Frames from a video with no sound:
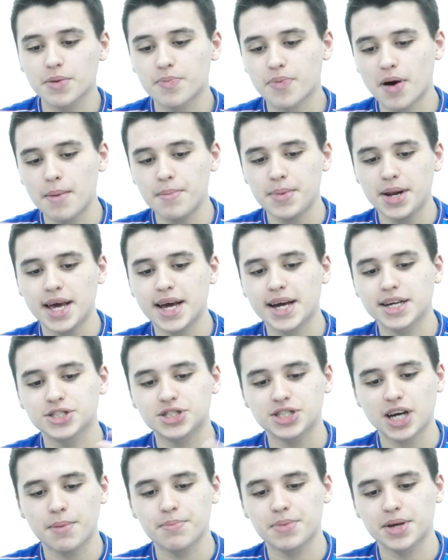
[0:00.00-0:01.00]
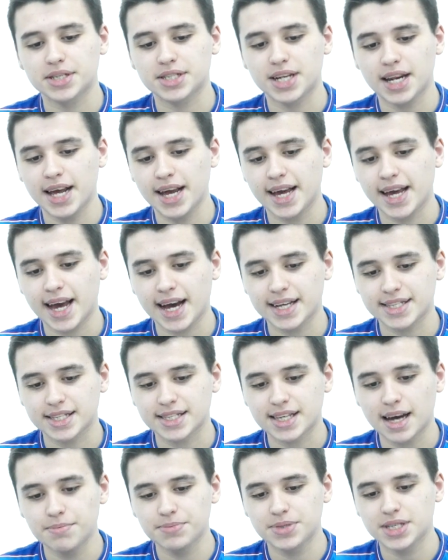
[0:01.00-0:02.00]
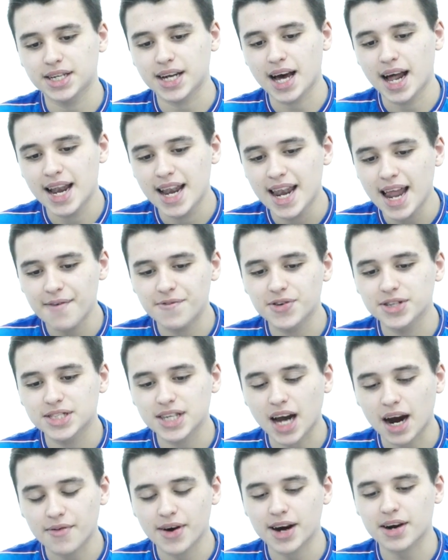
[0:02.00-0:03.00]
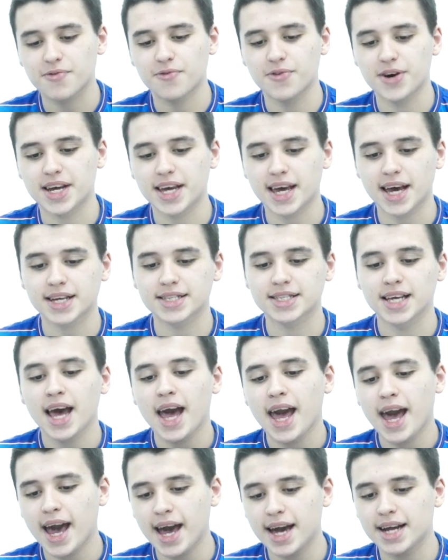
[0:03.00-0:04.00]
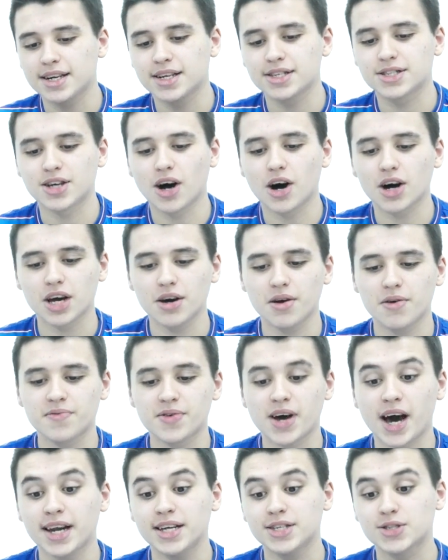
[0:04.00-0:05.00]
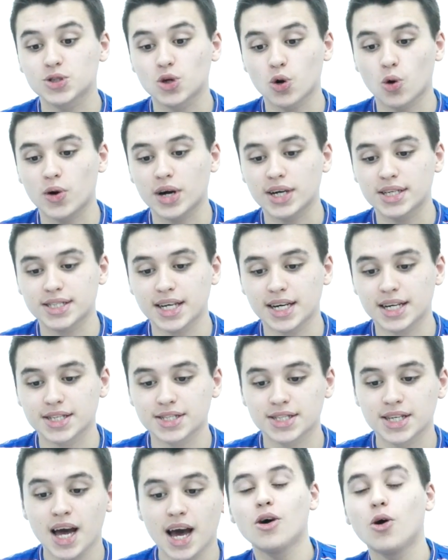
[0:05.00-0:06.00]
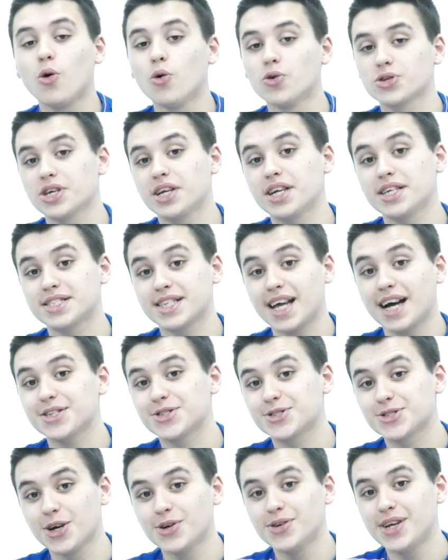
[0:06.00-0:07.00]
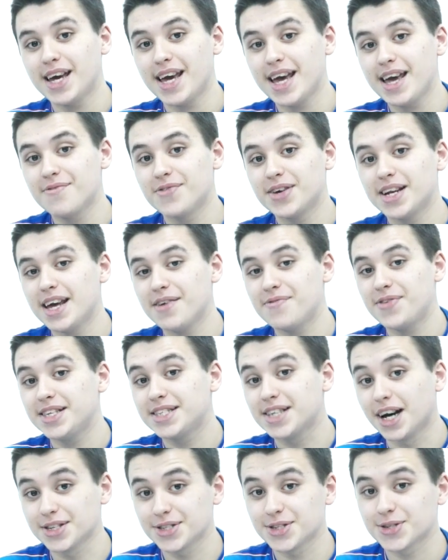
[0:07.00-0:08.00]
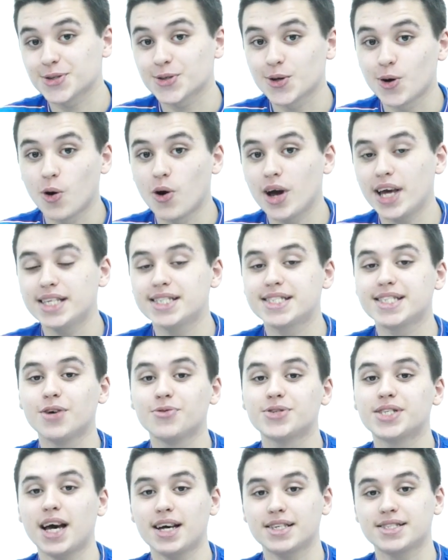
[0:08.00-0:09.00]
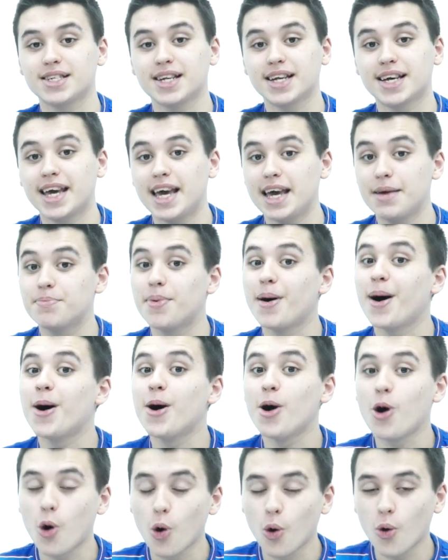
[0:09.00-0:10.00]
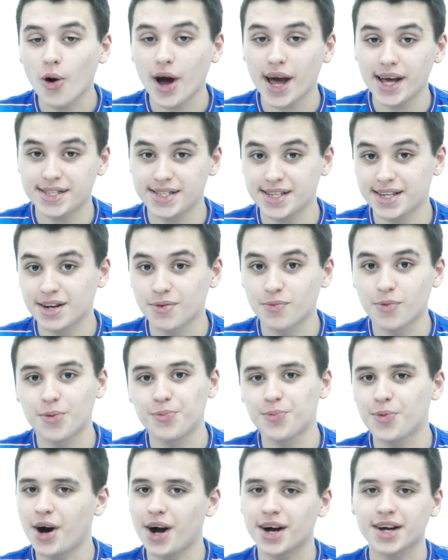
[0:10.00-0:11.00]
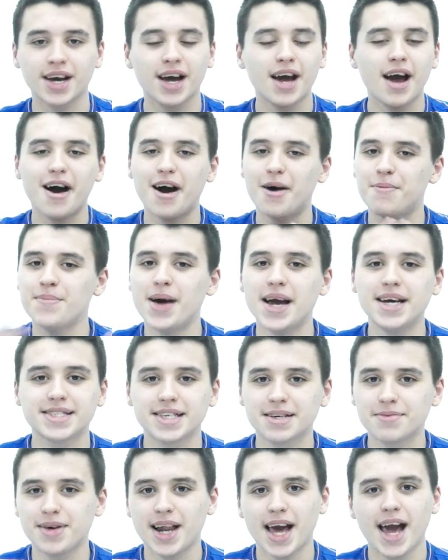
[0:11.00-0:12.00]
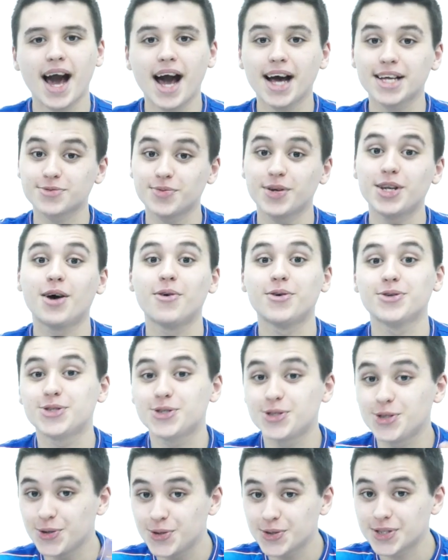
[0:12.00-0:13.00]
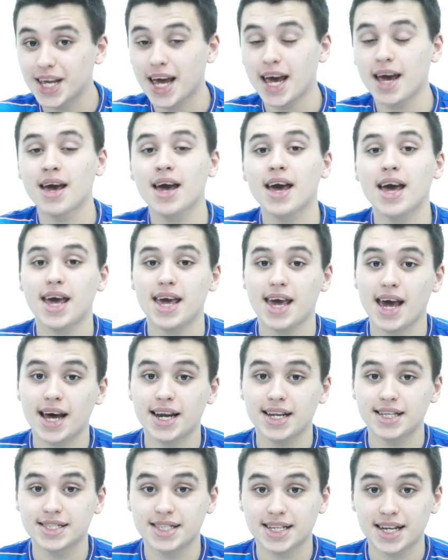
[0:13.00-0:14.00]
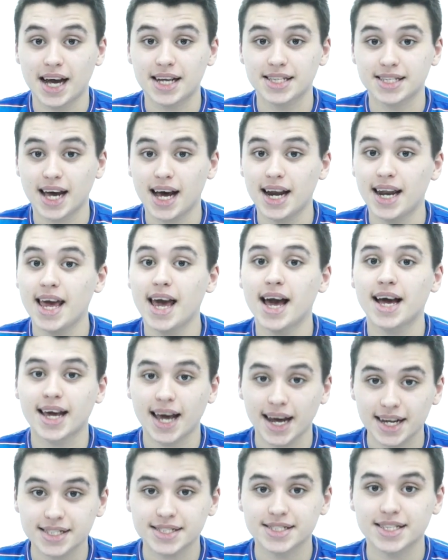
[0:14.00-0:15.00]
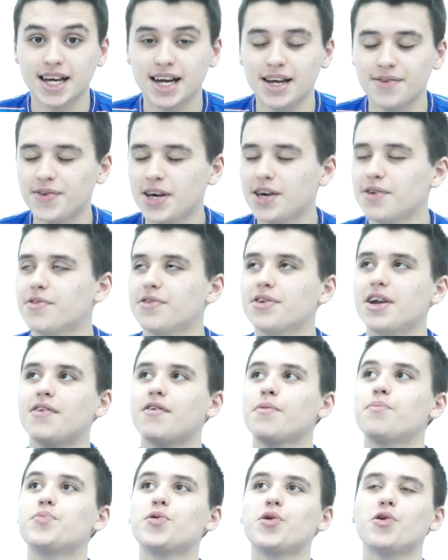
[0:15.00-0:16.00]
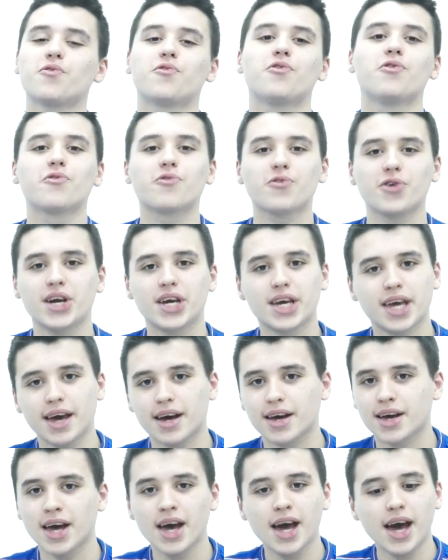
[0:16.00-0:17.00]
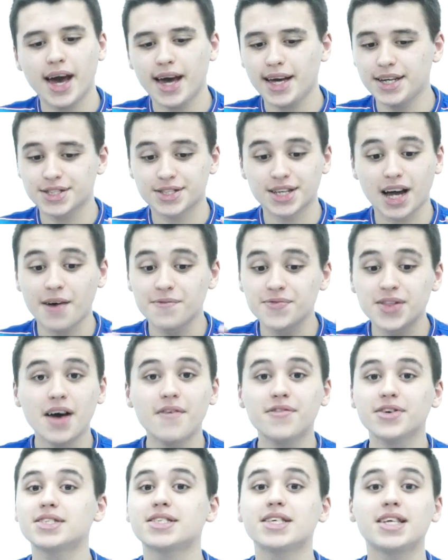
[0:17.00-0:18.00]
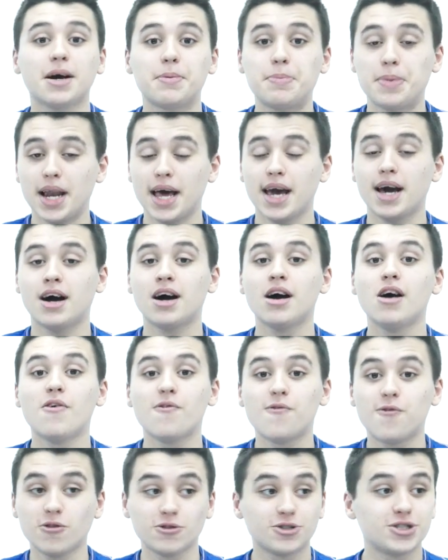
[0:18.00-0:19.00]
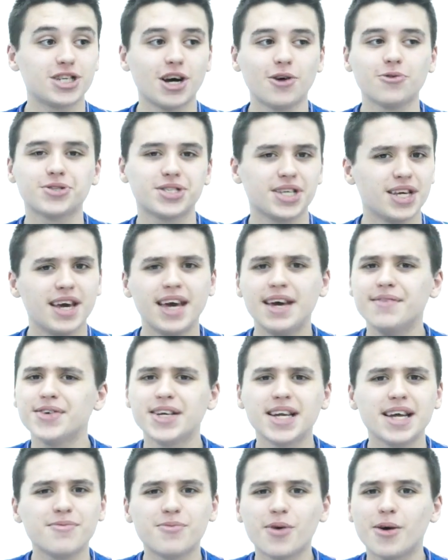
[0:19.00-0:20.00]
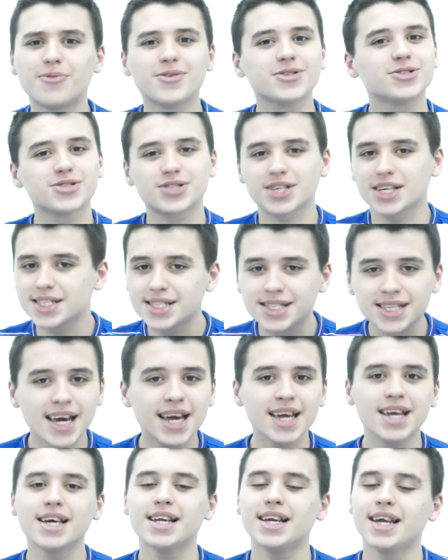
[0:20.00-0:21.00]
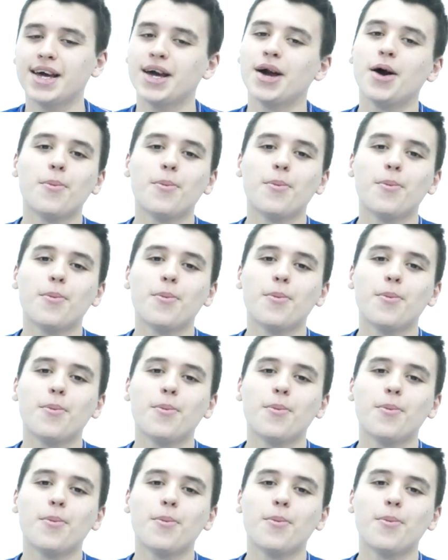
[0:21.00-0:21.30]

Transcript: the Premier League and Champions League, he has attempted 11 direct free kicks, hitting the target of 9 and scoring 6. Also, the stats show that even if he doesn't score, he's still testing the keeper or hitting the woodwork. Amazing player. As we know, on Tuesday, he added to that tally against Tel Aviv, another beautiful free kick. I've never seen a player for Chelsea, even in Watford, just continually